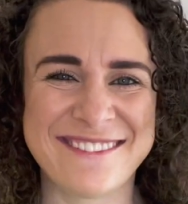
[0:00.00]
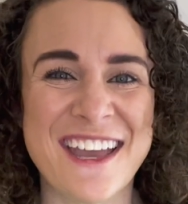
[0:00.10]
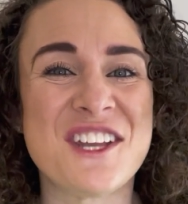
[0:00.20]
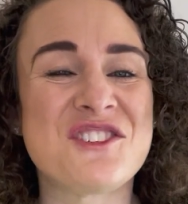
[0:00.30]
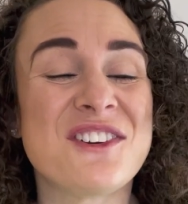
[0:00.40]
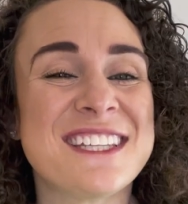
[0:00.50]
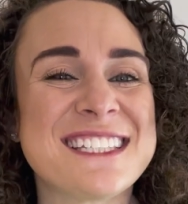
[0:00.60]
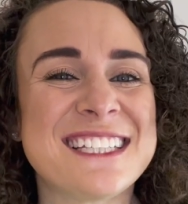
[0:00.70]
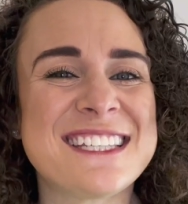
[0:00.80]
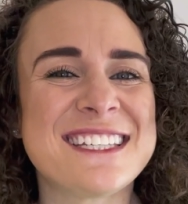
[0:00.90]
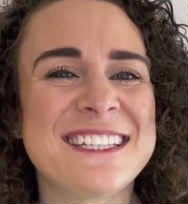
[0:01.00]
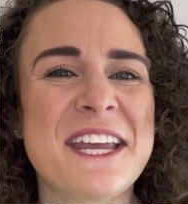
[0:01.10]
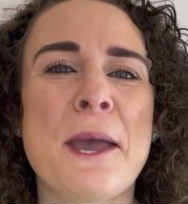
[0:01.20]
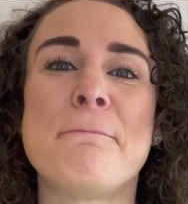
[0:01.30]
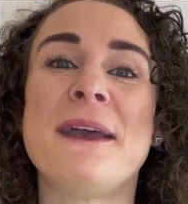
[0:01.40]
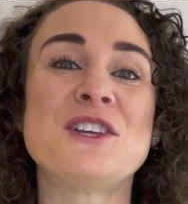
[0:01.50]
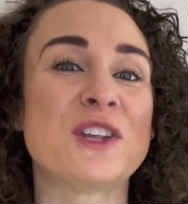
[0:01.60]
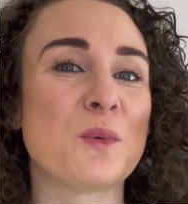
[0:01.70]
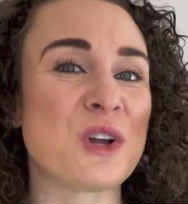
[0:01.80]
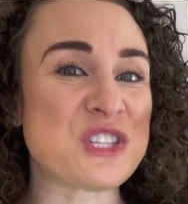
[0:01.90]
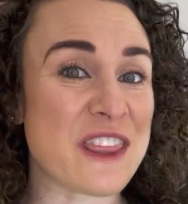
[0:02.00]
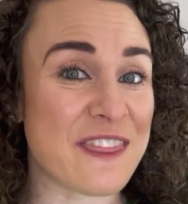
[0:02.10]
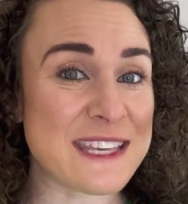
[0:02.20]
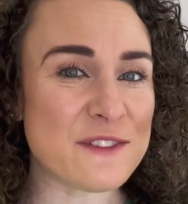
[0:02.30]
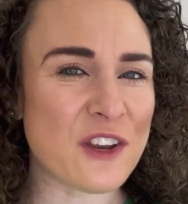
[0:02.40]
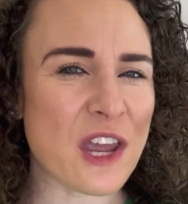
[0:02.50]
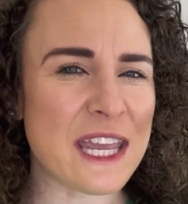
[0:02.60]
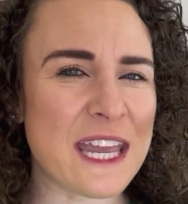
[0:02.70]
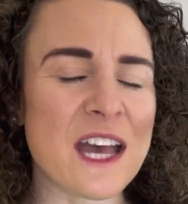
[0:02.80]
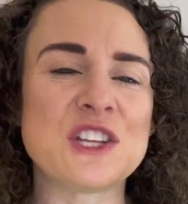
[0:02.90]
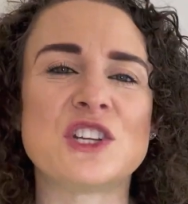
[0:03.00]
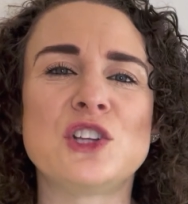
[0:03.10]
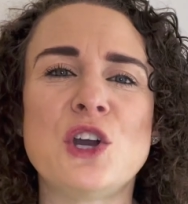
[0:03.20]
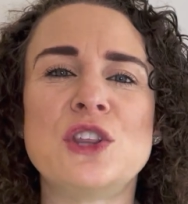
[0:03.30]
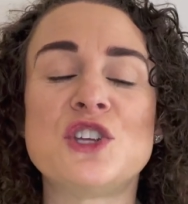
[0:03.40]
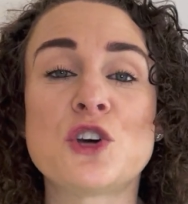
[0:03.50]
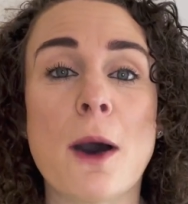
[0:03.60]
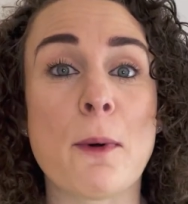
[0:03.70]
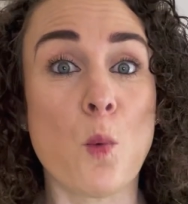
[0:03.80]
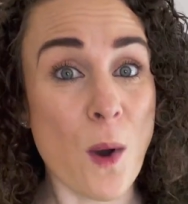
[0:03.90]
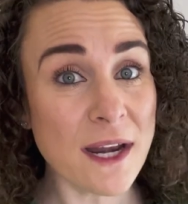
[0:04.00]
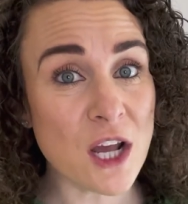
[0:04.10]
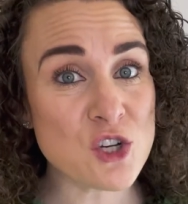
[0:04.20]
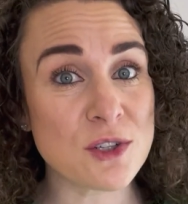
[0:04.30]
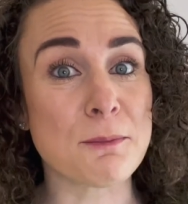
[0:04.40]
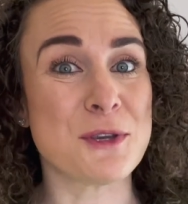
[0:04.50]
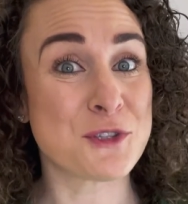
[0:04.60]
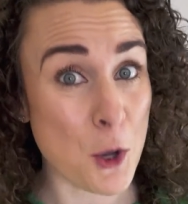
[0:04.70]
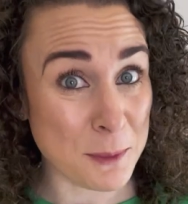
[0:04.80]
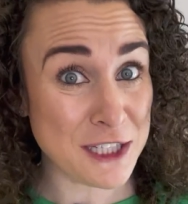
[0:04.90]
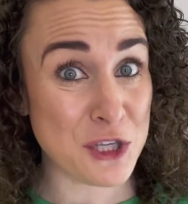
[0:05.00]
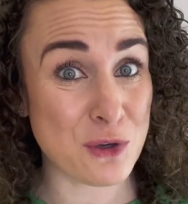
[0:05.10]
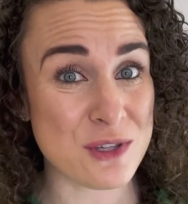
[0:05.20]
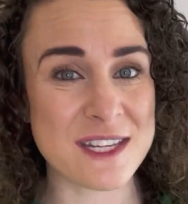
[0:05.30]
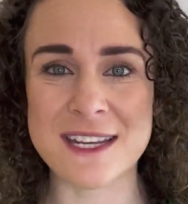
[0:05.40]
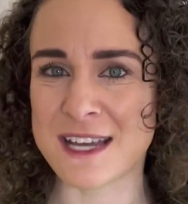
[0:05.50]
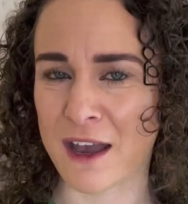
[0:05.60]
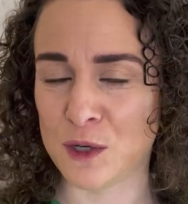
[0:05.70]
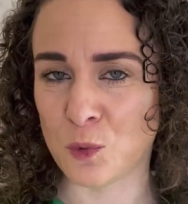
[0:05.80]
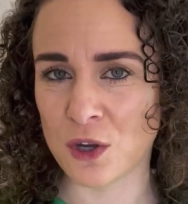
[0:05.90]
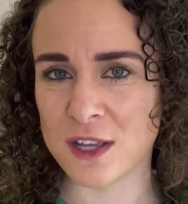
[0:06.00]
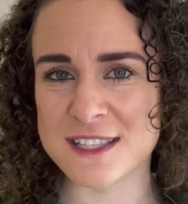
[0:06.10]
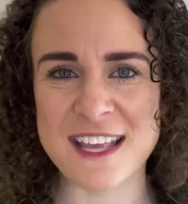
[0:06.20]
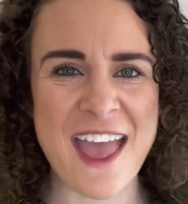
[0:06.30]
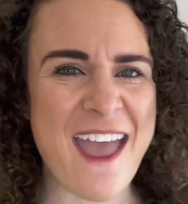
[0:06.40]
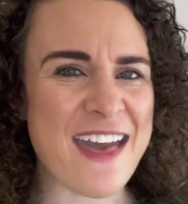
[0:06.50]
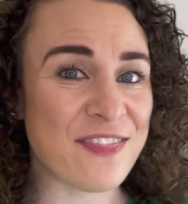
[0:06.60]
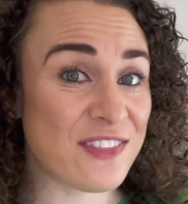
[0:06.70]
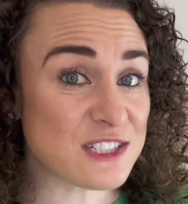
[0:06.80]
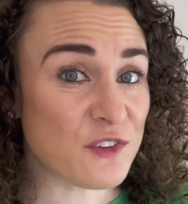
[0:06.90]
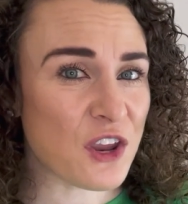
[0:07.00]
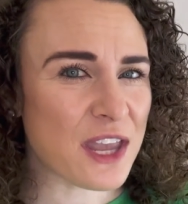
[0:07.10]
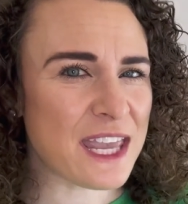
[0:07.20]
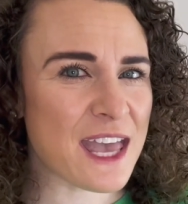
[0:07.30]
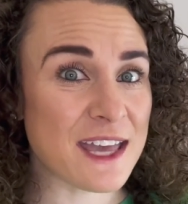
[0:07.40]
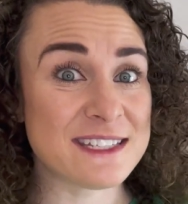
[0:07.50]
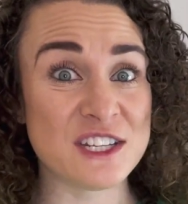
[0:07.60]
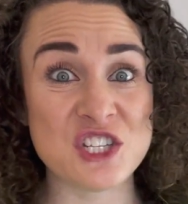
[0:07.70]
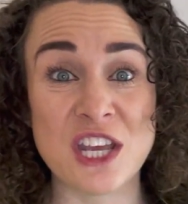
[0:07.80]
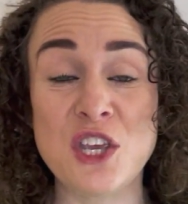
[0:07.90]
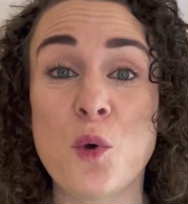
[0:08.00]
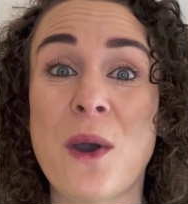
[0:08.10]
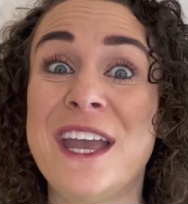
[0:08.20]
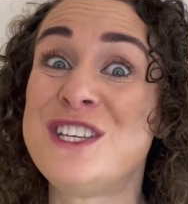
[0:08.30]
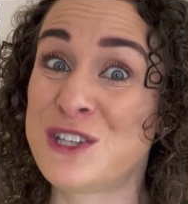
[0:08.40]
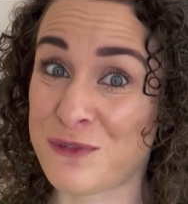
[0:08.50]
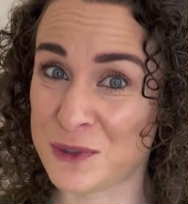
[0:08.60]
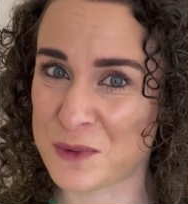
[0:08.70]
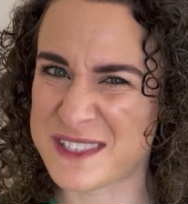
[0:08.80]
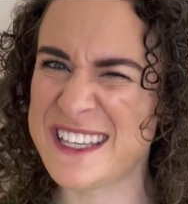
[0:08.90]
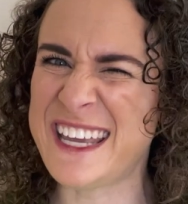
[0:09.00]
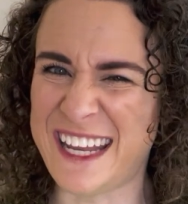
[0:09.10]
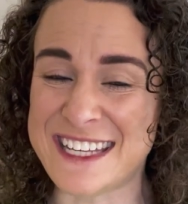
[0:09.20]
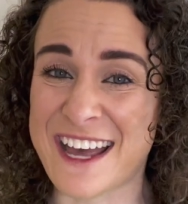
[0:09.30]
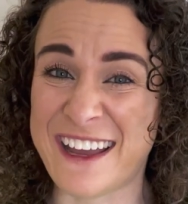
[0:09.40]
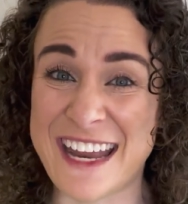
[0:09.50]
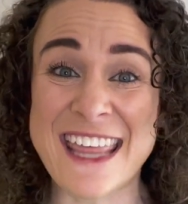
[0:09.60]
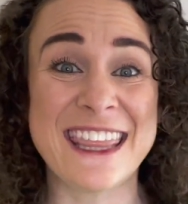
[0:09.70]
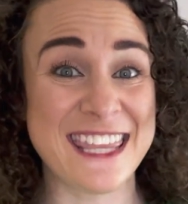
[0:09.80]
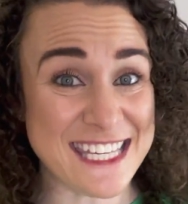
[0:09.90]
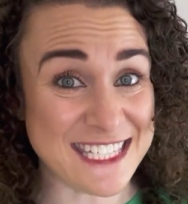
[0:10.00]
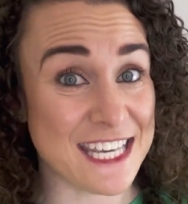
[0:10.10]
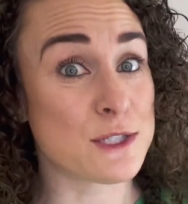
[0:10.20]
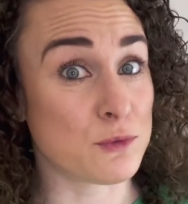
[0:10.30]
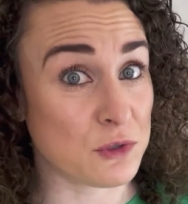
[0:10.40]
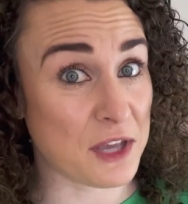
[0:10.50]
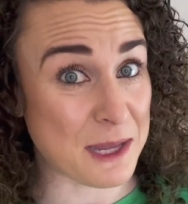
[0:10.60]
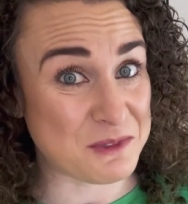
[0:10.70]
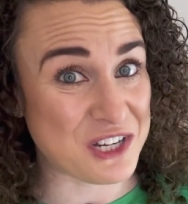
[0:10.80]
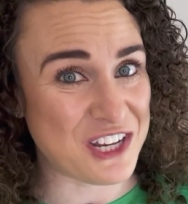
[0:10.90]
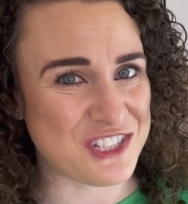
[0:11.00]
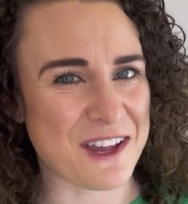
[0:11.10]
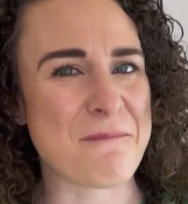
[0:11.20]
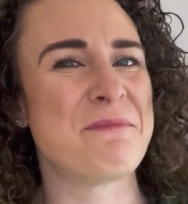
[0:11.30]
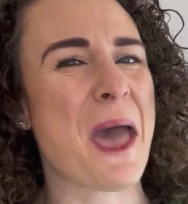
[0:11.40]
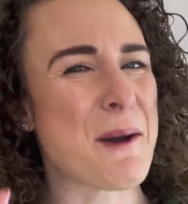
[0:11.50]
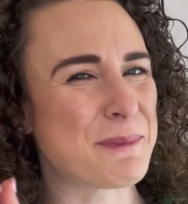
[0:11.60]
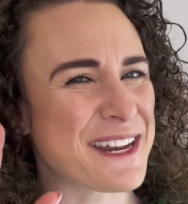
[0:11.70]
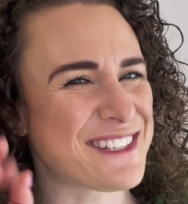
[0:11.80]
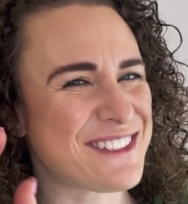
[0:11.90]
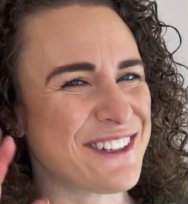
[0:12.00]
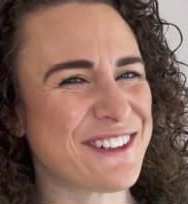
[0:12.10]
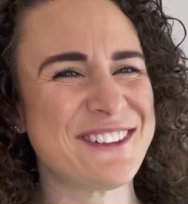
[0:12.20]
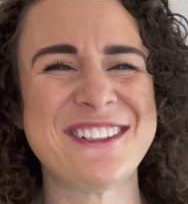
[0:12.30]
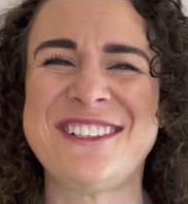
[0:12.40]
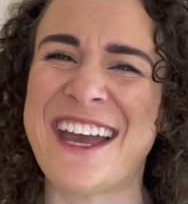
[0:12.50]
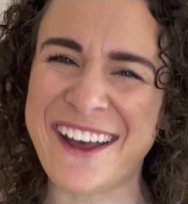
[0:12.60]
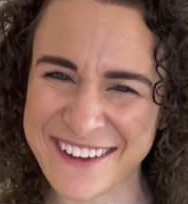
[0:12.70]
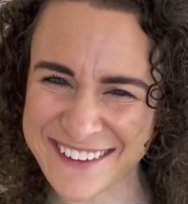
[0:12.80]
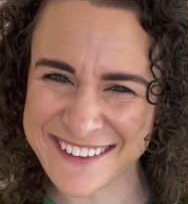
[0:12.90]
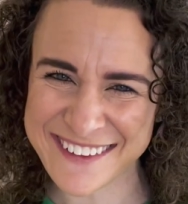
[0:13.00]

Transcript: Enjoyed this lesson? Make sure you watch this video here to learn the top 100 most commonly used Italian words and this video here to cheat your way to fluency in Italian. This is a real game changer. A presto. Ciao.